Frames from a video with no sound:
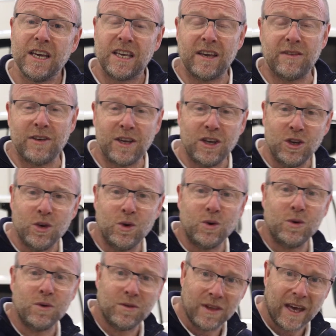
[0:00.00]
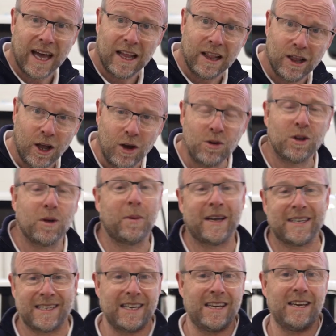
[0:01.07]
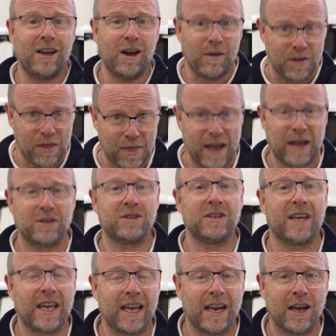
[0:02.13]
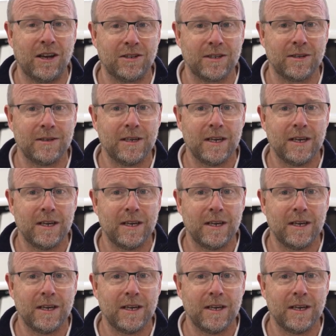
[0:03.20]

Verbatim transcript: giving you that load capacity of one thousand kilos.